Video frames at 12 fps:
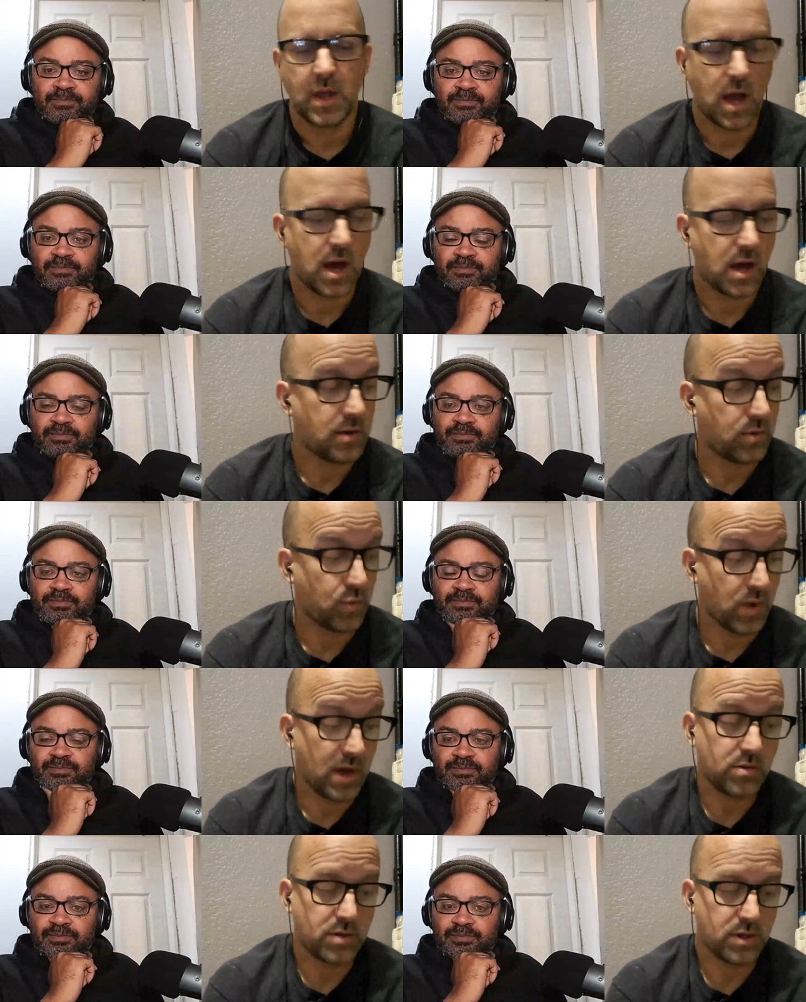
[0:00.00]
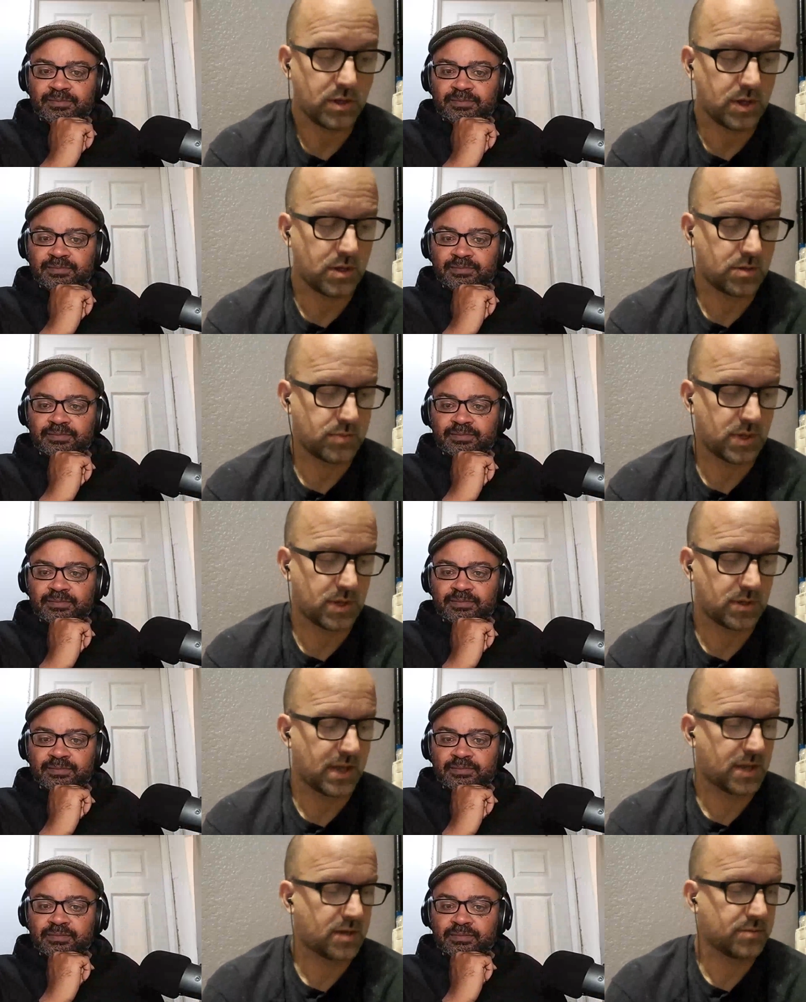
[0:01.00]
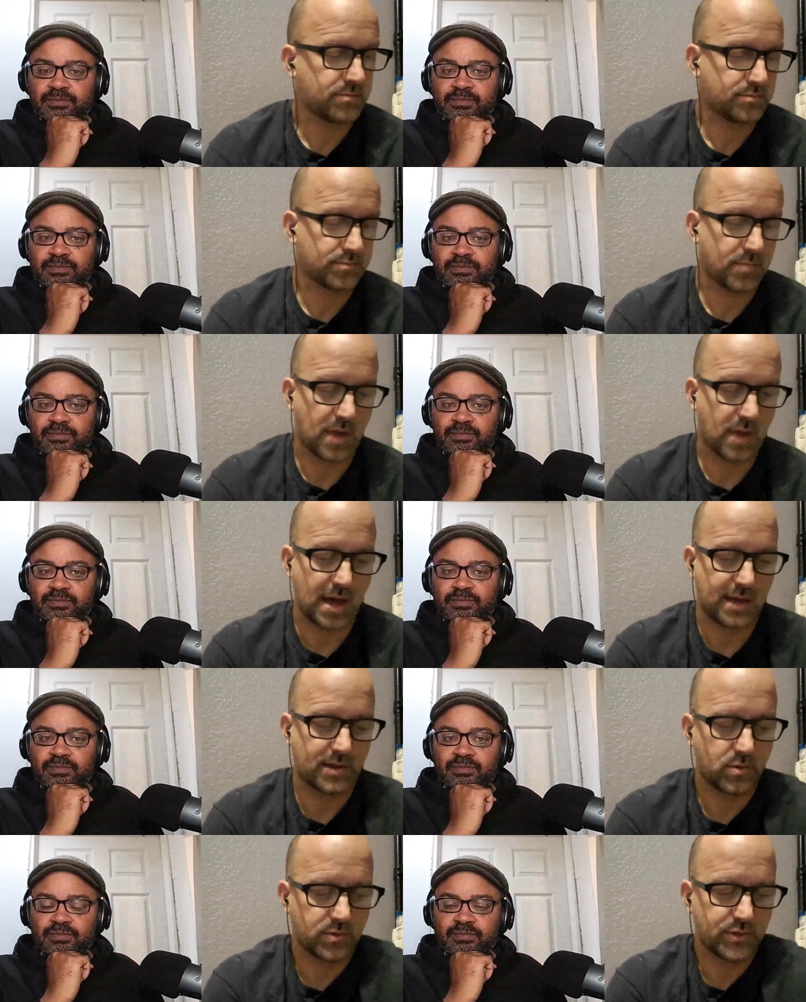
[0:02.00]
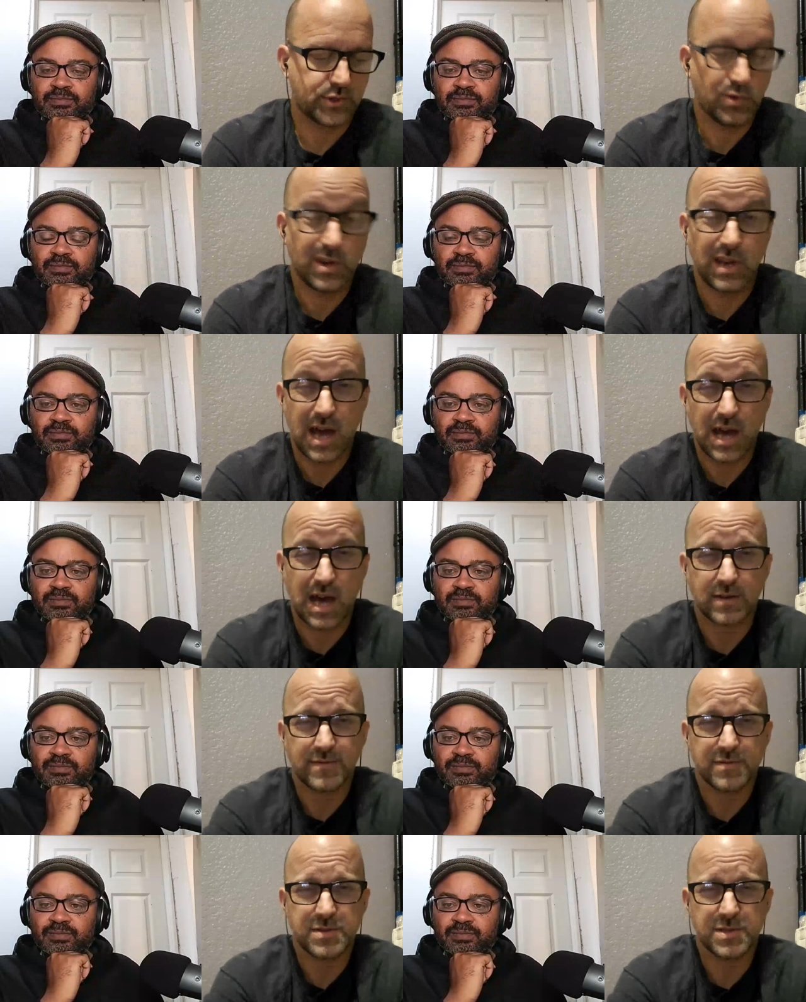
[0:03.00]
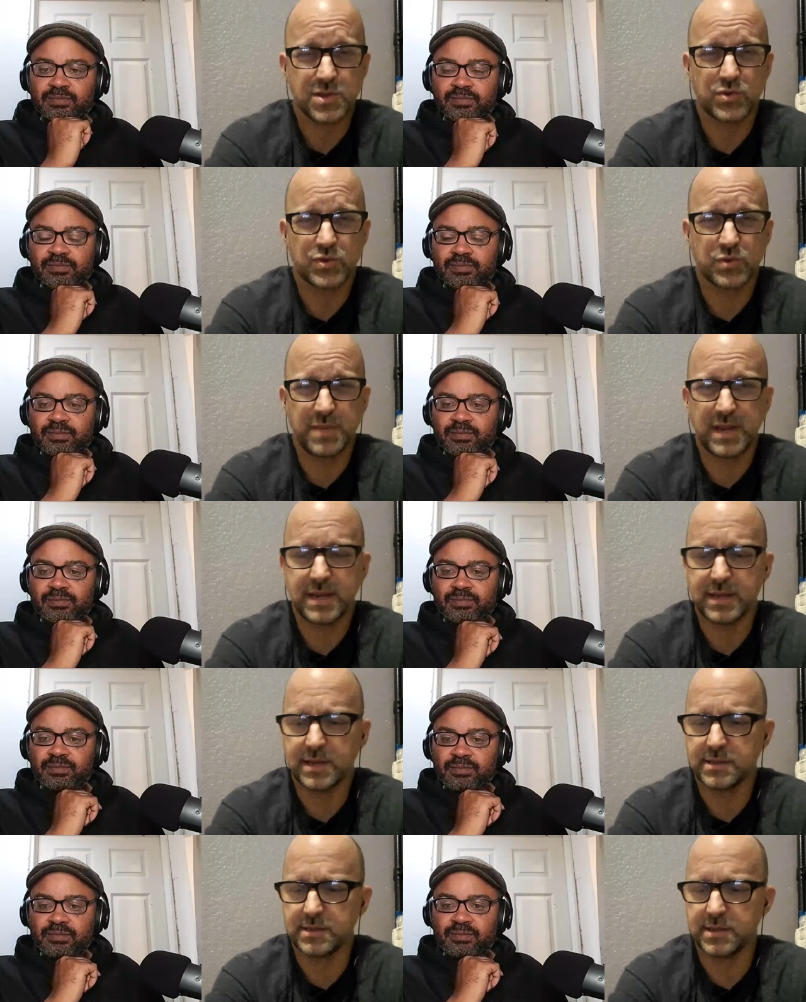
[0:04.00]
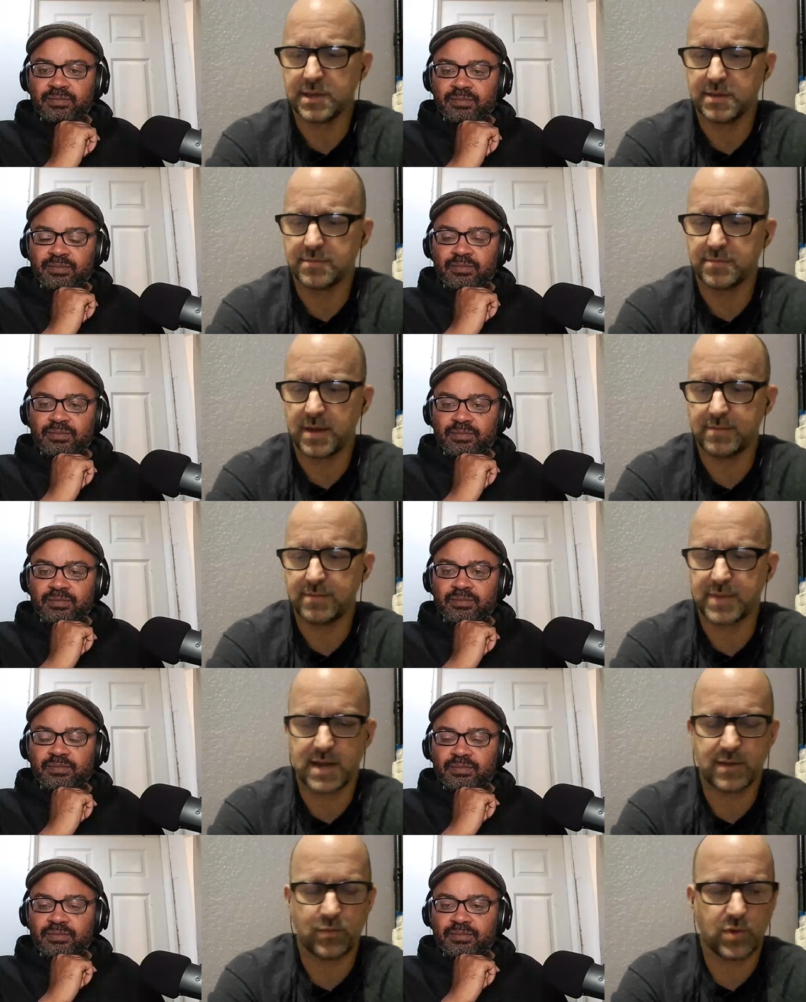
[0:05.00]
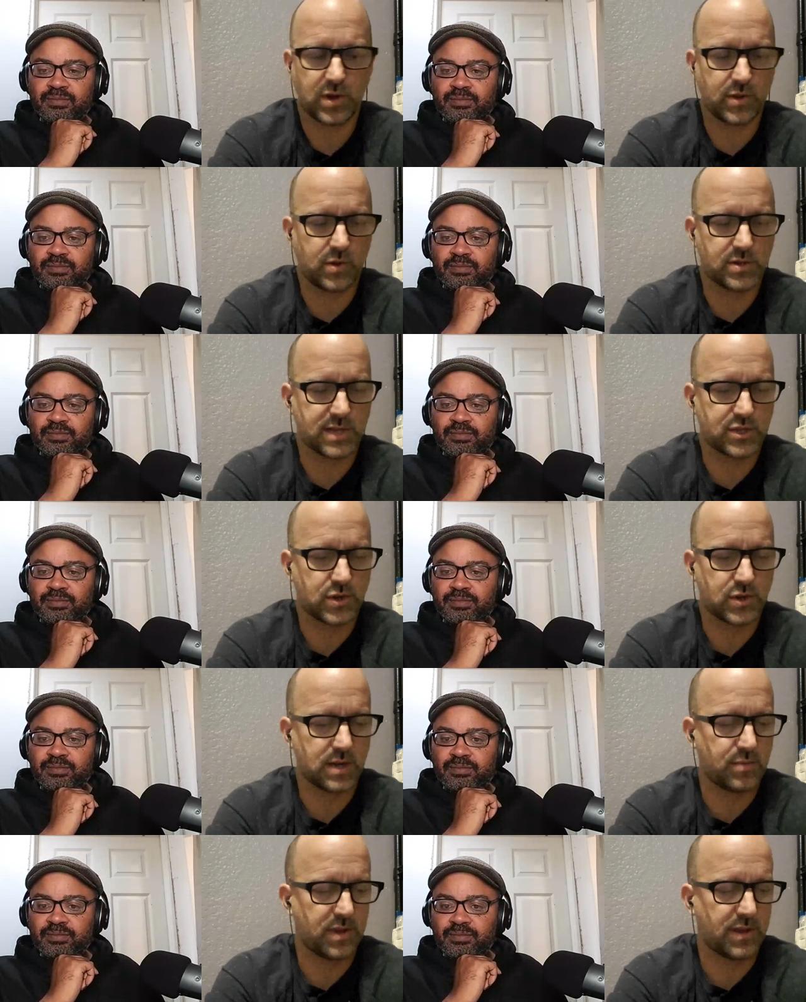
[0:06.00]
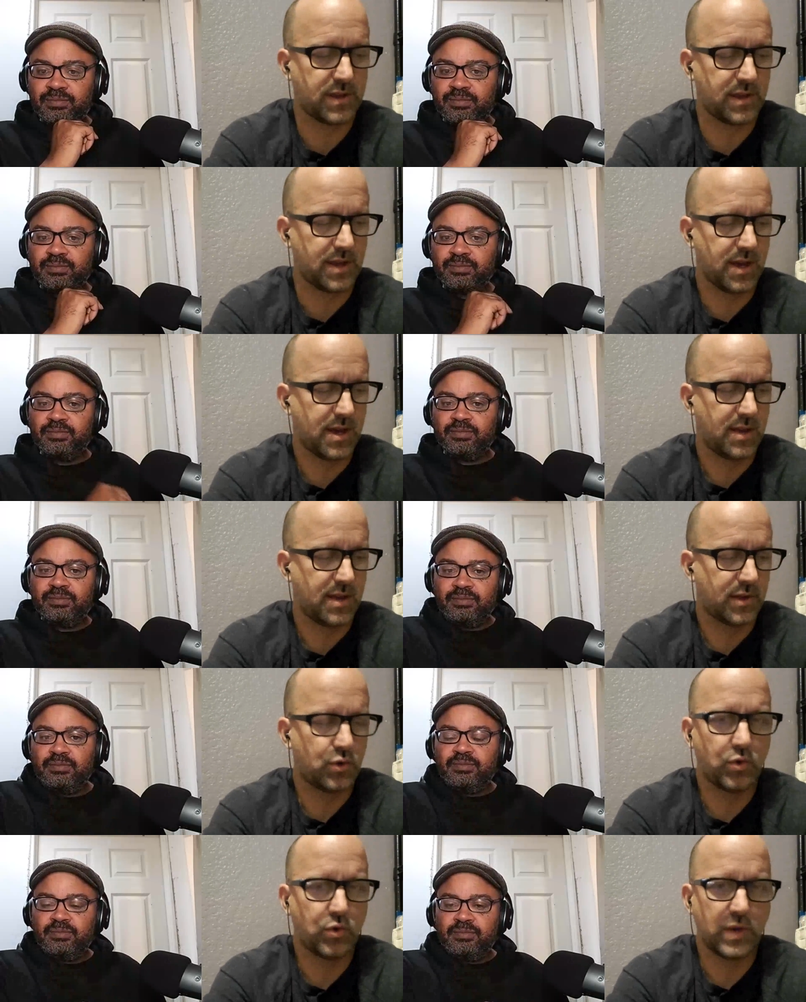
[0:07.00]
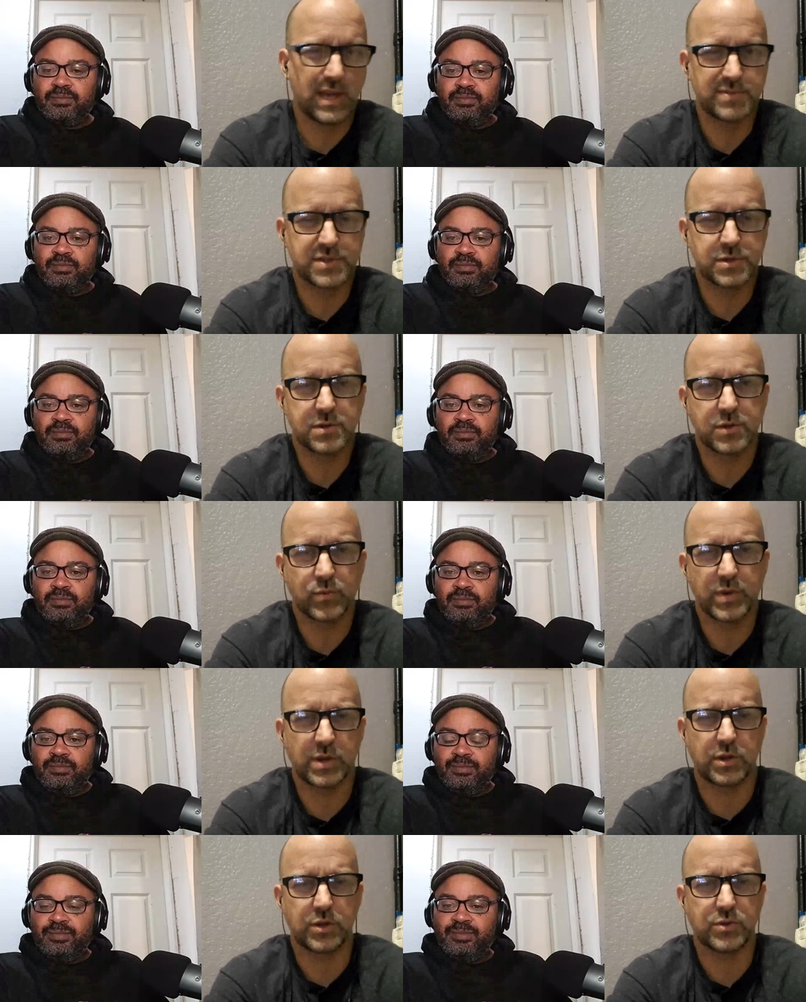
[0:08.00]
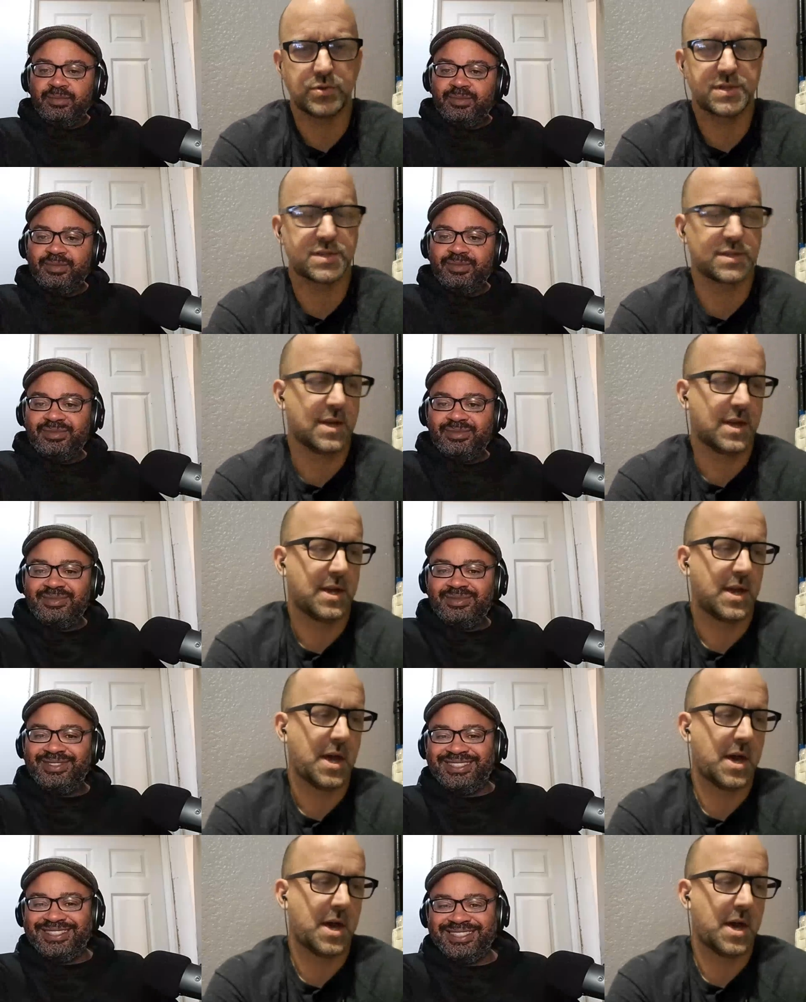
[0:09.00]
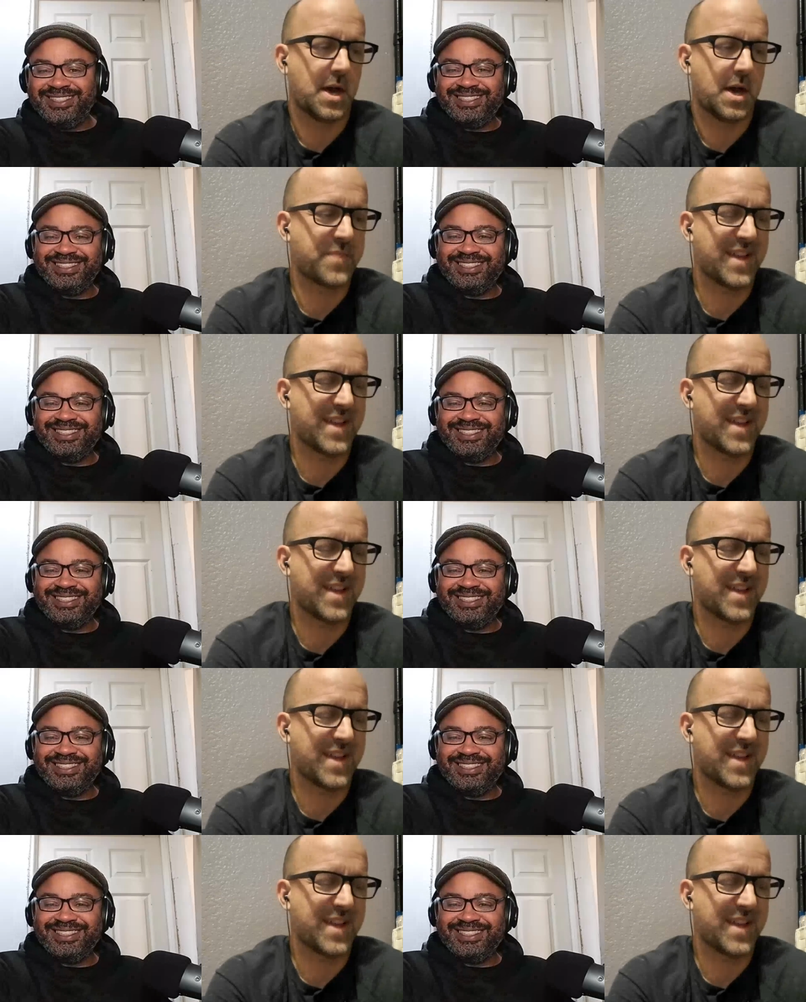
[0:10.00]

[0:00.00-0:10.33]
Speaker 1: Uh, well, um, again, I don't do a lot of social media. Um, I'm kind of one of those. I try to be the, the cool hipster, the recluse, um,